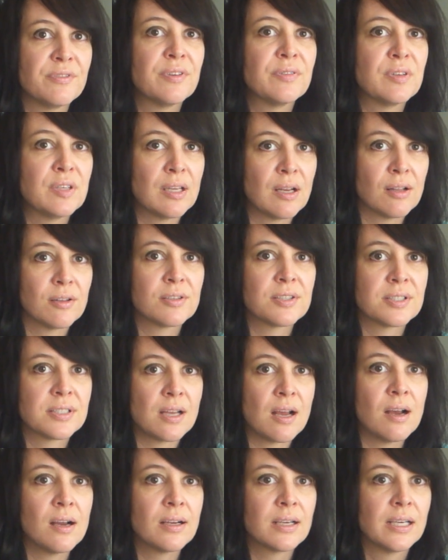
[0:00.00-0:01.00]
fifty dollars
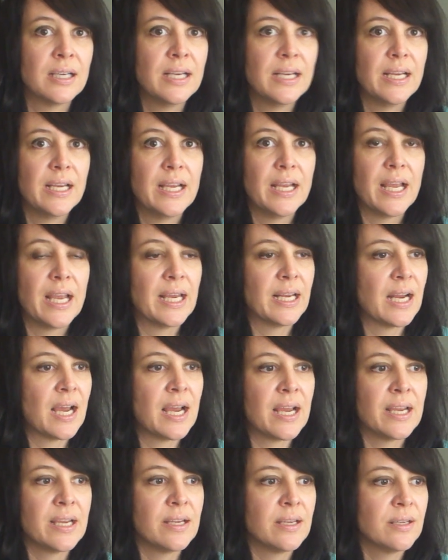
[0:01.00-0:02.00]
stock, and
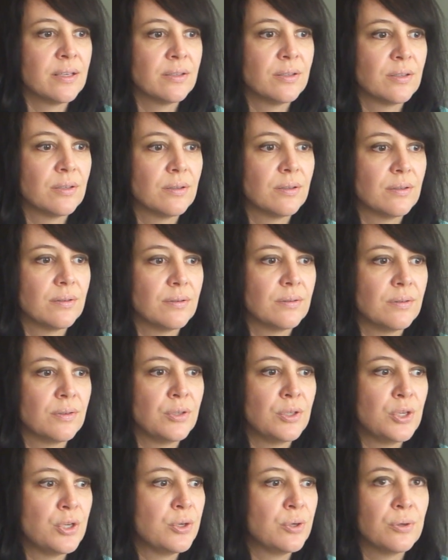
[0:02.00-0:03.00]
I
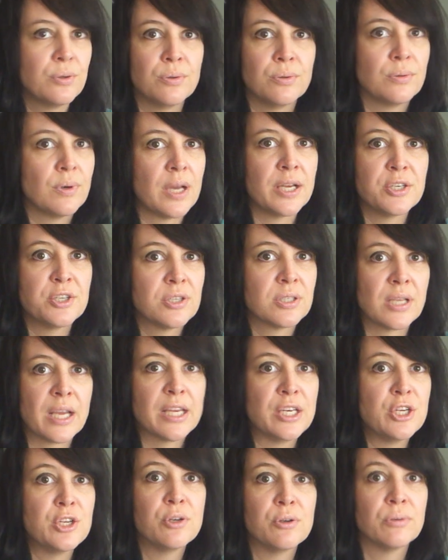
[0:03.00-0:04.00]
knew I just I
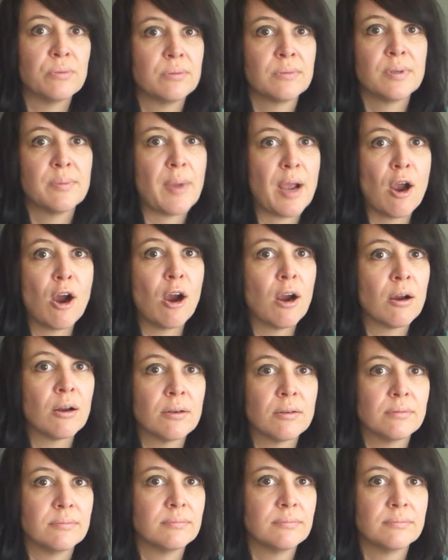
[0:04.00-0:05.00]
knew in my
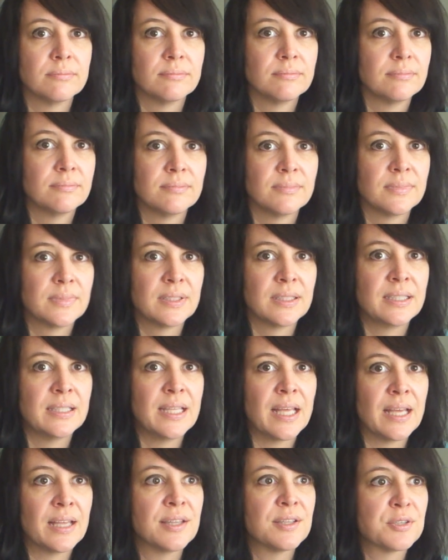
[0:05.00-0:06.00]
heart yeah.
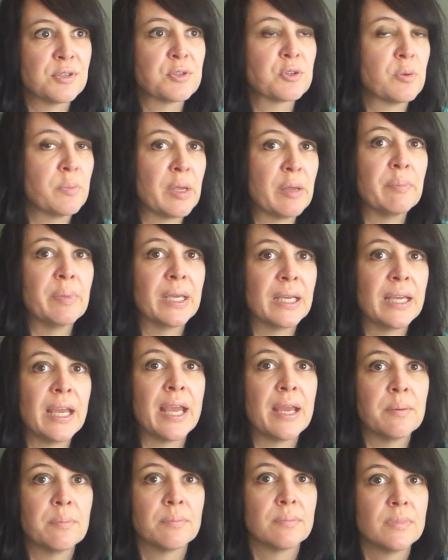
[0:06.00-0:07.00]
that this was gonna be a big
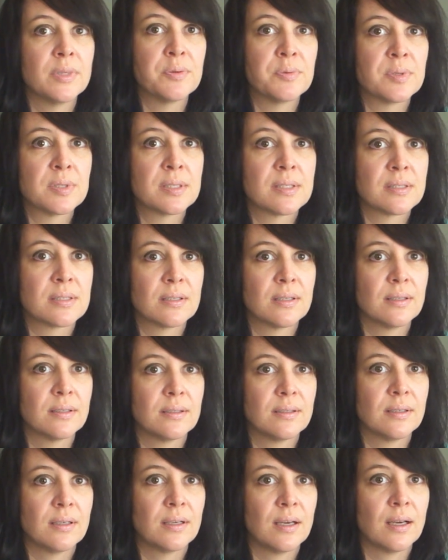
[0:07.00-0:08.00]
game. It was.
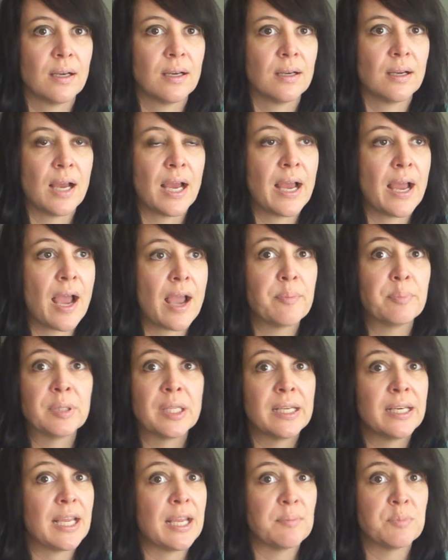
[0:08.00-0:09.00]
I, I
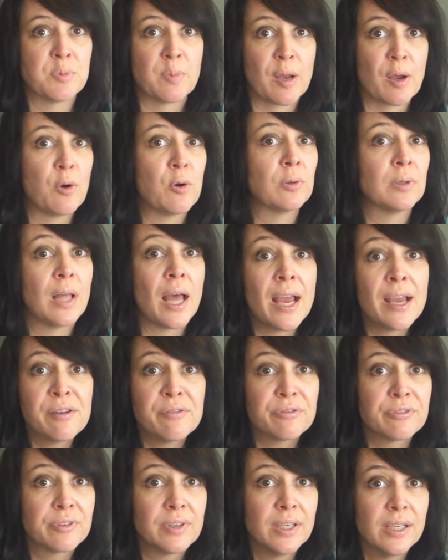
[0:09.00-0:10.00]
played games my whole
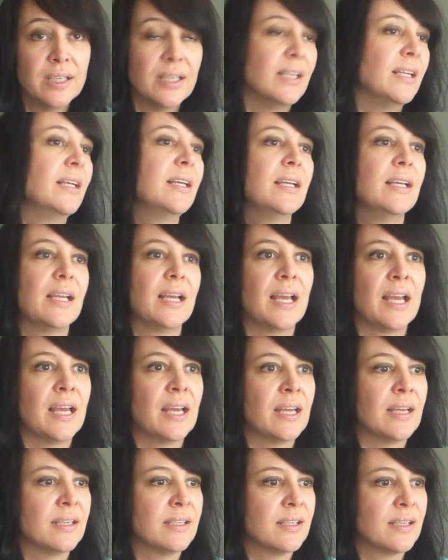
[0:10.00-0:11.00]
life,
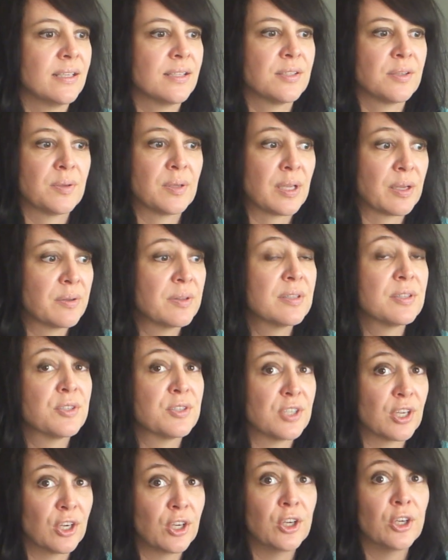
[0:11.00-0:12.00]
and it's like this
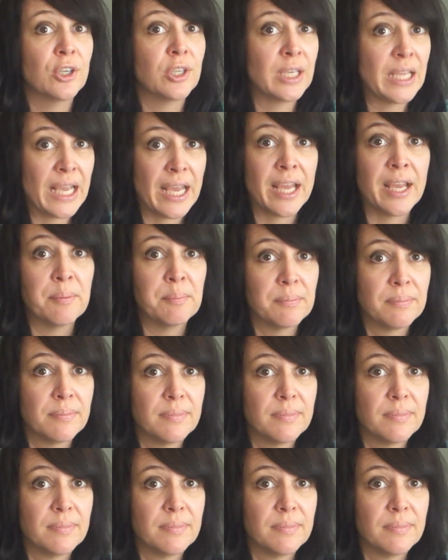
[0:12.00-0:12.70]
is a good game,